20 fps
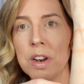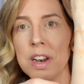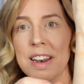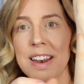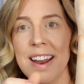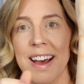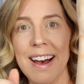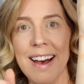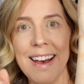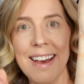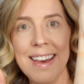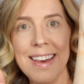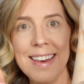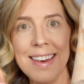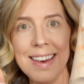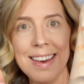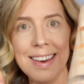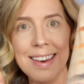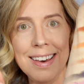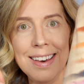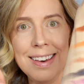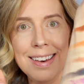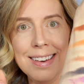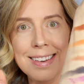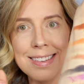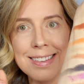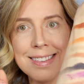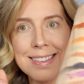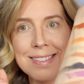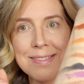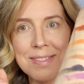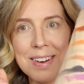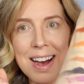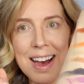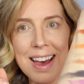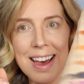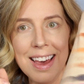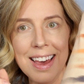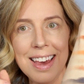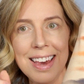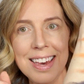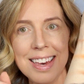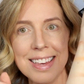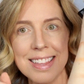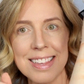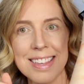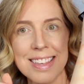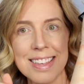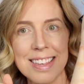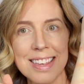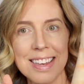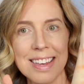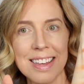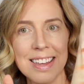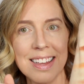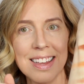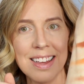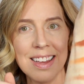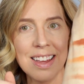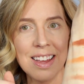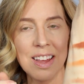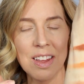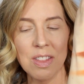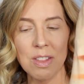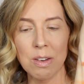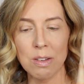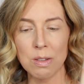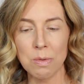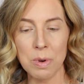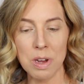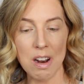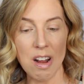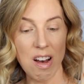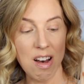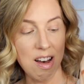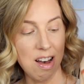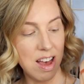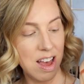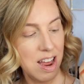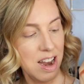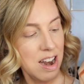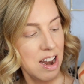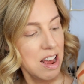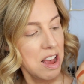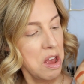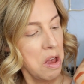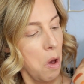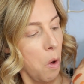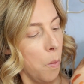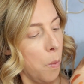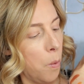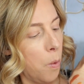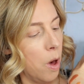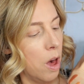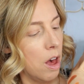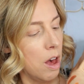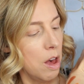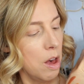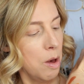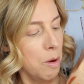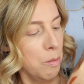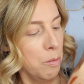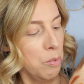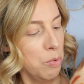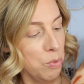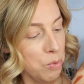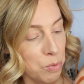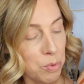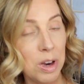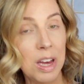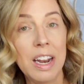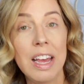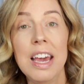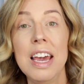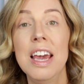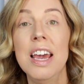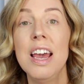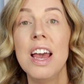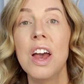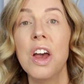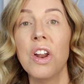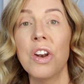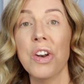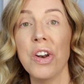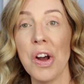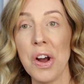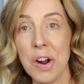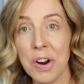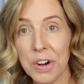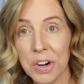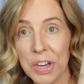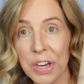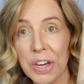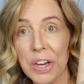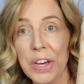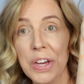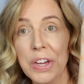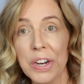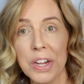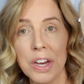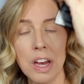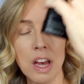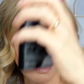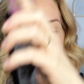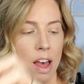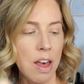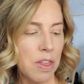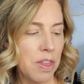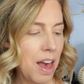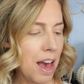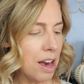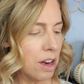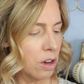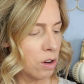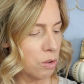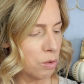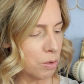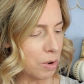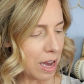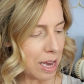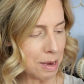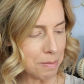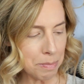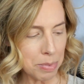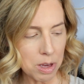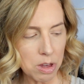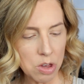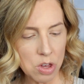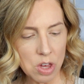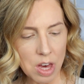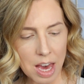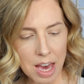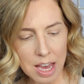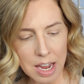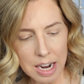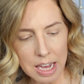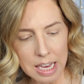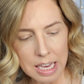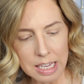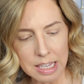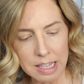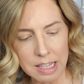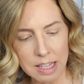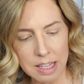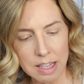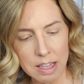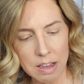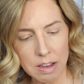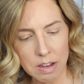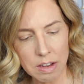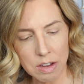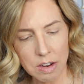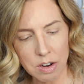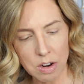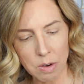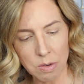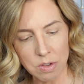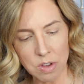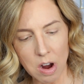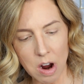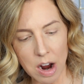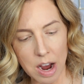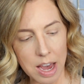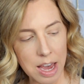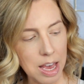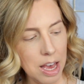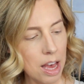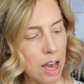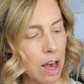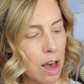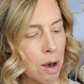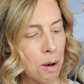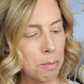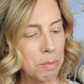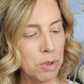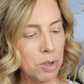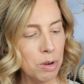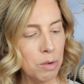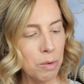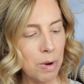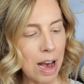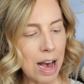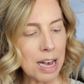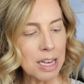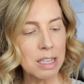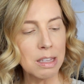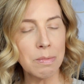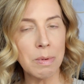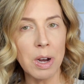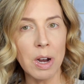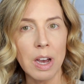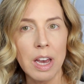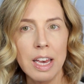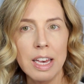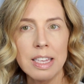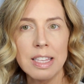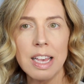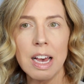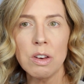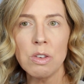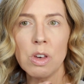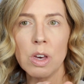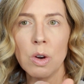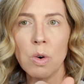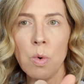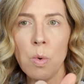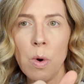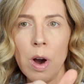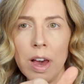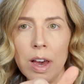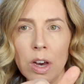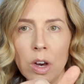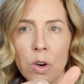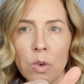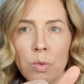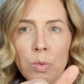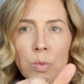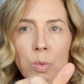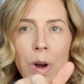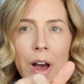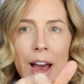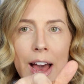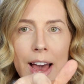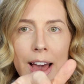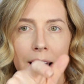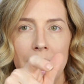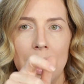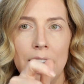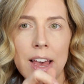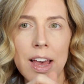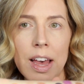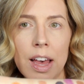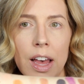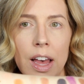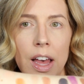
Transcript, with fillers: Nice, right? Those went on pretty darn good. That grape shade is, no, sorry, Blue Raspberry is actually quite gray.